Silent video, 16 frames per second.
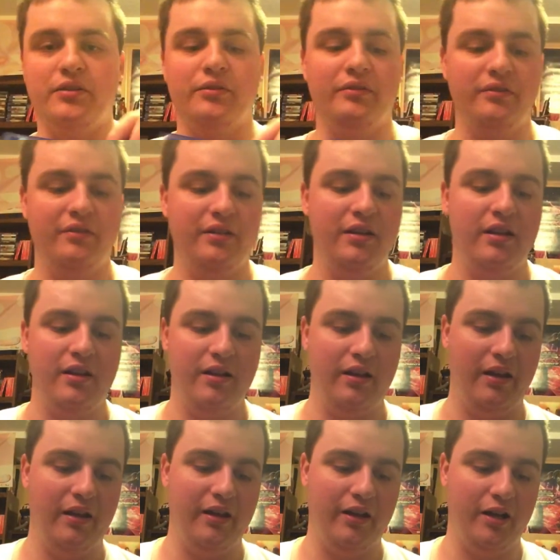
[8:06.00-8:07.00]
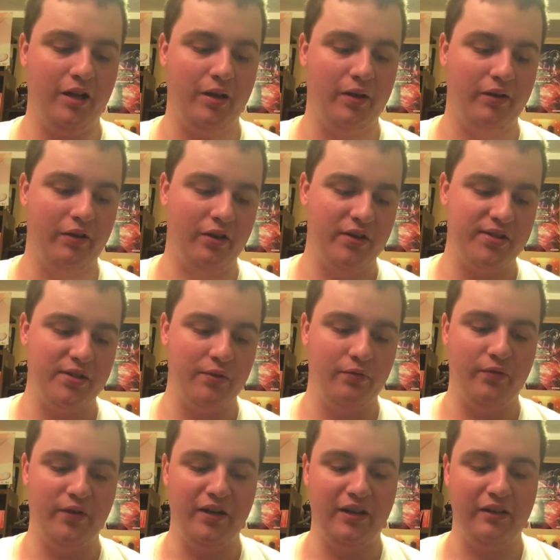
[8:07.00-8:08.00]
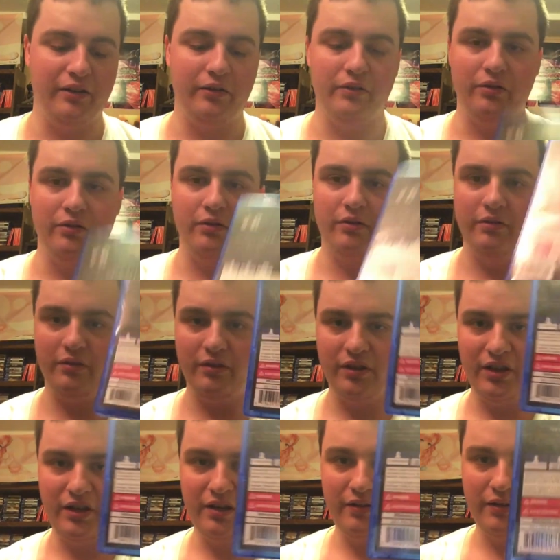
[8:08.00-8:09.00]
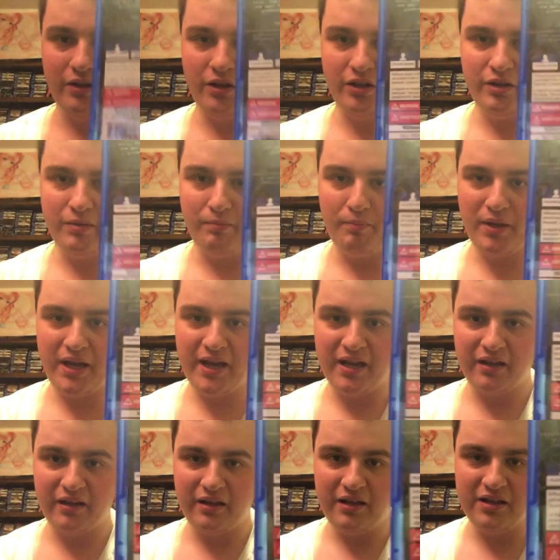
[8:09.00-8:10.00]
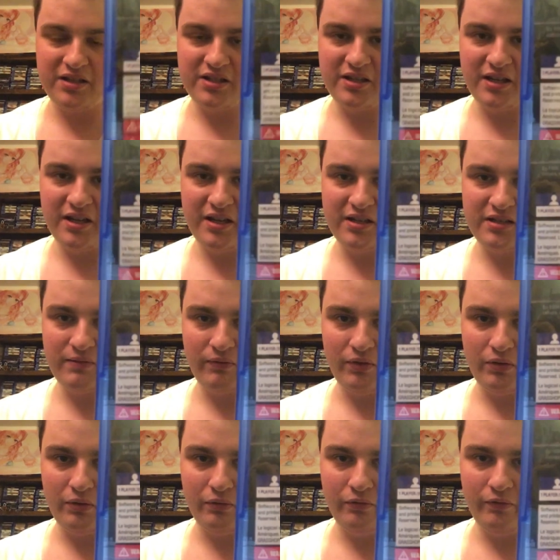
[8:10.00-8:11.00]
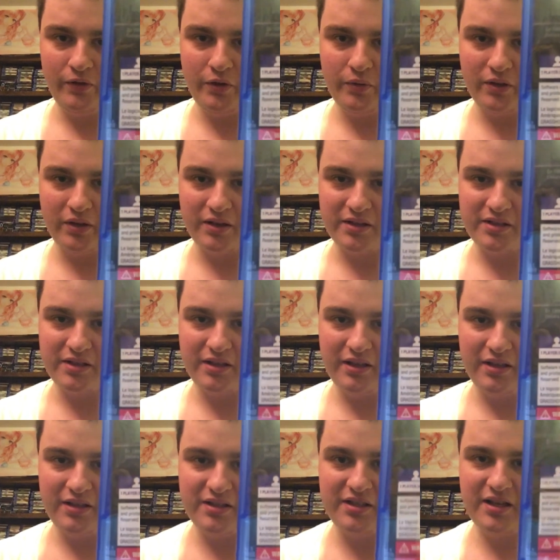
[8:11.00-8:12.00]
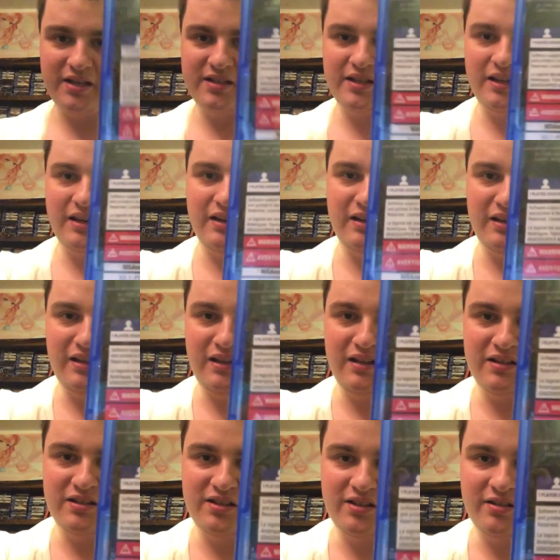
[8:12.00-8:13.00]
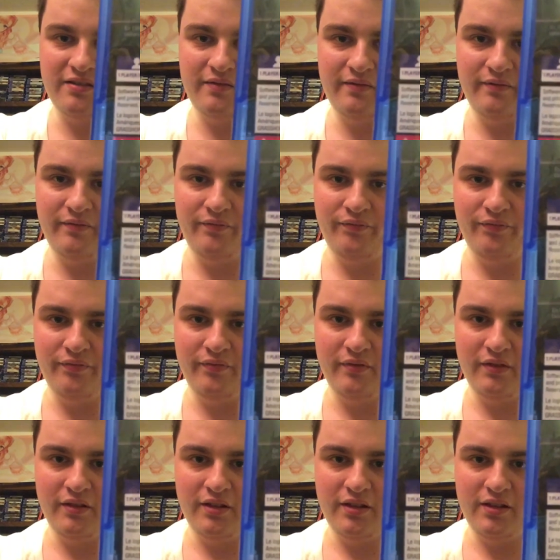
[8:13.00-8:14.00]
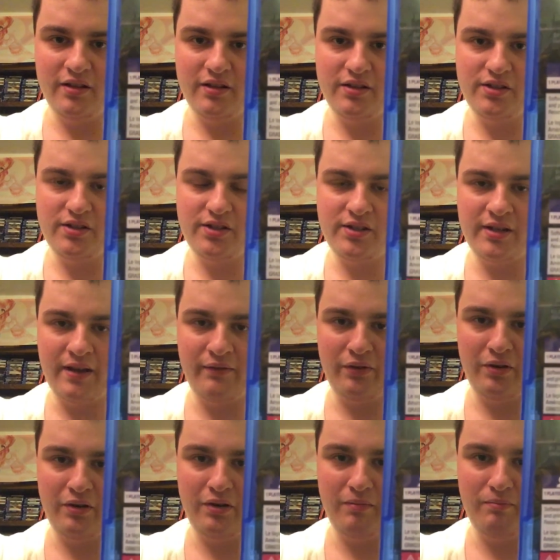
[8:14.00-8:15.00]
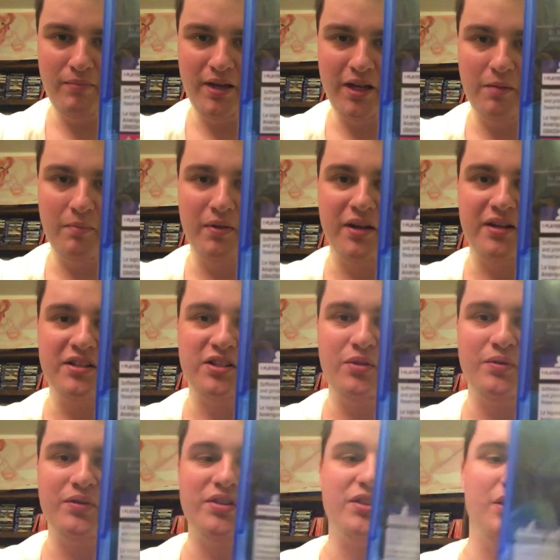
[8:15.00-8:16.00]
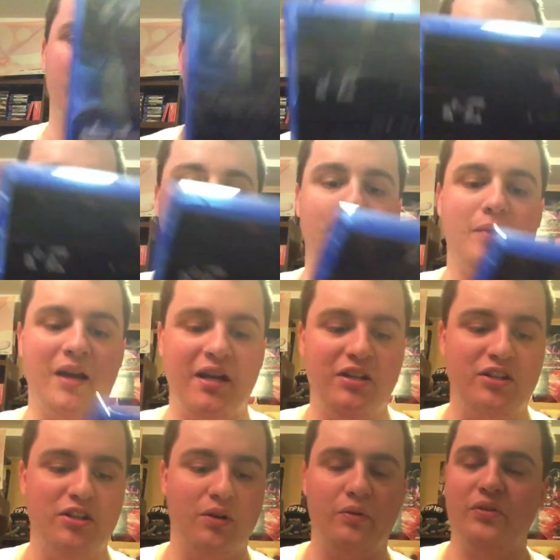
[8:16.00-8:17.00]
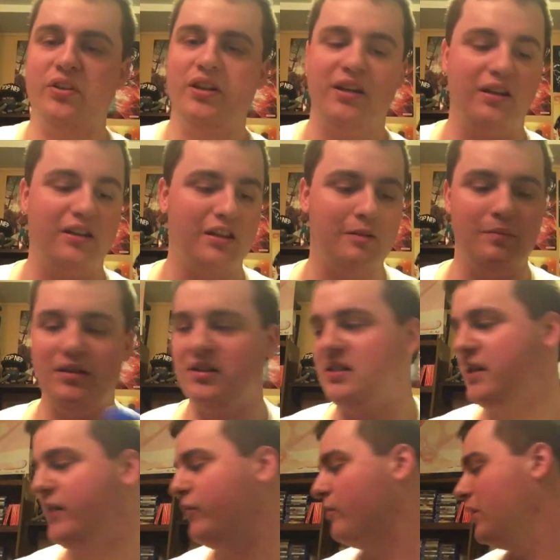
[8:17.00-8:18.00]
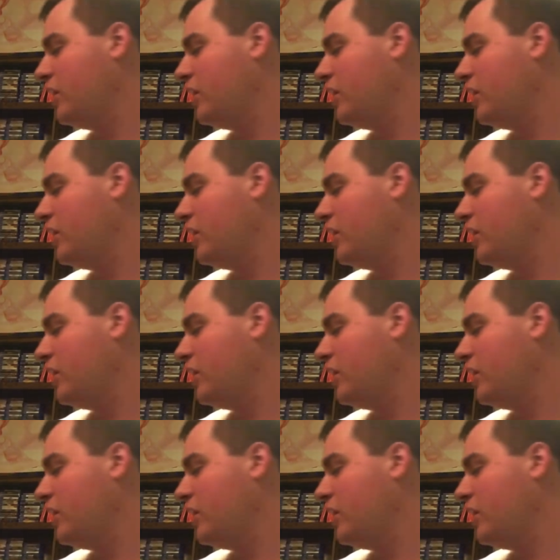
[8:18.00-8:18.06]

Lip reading: do? Also, funny little thing on the back, it says, if it'll focus, it says that it needs 7 megabytes to install the game. I don't think they mean 7